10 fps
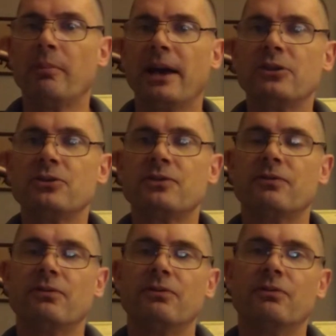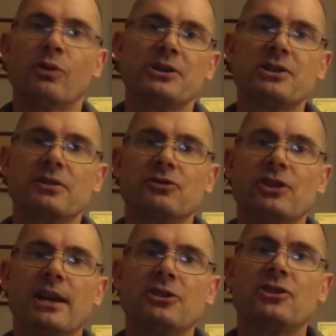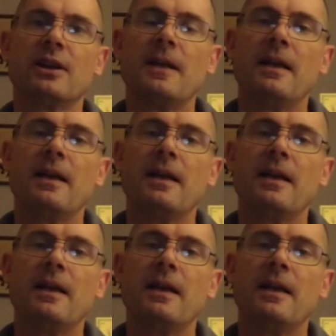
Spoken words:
men, whose voices have changed.